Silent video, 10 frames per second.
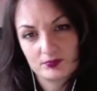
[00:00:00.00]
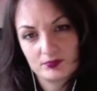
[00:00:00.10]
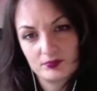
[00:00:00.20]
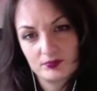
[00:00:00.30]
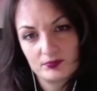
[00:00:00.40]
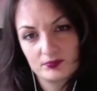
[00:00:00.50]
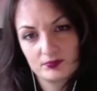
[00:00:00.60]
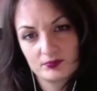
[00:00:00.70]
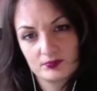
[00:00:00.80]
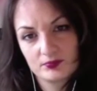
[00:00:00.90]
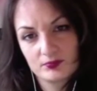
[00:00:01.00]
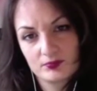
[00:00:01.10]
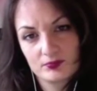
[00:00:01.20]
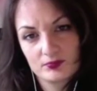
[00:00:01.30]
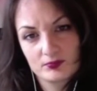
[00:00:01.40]

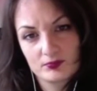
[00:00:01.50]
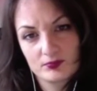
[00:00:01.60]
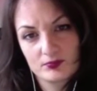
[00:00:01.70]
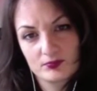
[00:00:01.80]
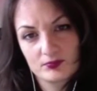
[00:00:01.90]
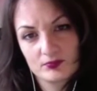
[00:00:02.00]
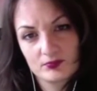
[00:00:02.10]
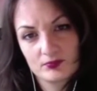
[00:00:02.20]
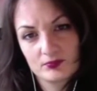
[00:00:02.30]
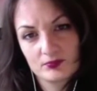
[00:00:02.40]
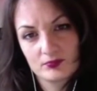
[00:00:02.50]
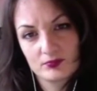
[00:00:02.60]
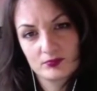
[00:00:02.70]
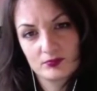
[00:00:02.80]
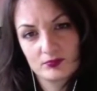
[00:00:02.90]

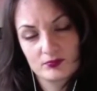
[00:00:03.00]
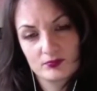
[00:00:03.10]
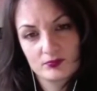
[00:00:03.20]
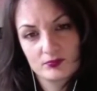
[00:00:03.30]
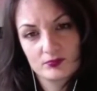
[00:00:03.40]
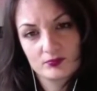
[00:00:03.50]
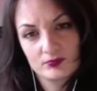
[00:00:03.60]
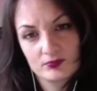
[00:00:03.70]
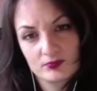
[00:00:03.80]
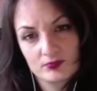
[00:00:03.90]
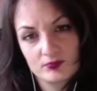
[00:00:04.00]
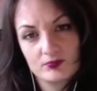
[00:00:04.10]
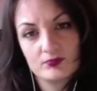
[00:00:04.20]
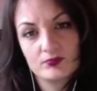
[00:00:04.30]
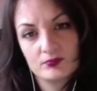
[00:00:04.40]

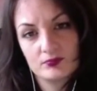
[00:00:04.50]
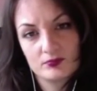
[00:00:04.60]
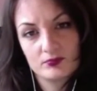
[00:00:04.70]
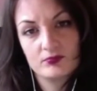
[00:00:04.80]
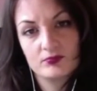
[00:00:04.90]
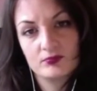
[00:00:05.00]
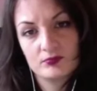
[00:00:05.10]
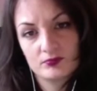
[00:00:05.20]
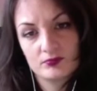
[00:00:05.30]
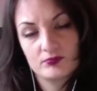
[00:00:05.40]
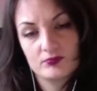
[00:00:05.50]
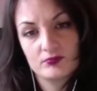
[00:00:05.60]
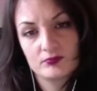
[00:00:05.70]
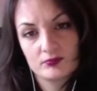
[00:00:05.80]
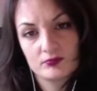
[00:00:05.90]

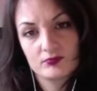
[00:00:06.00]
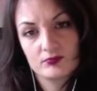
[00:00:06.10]
No words are spoken by the person on screen.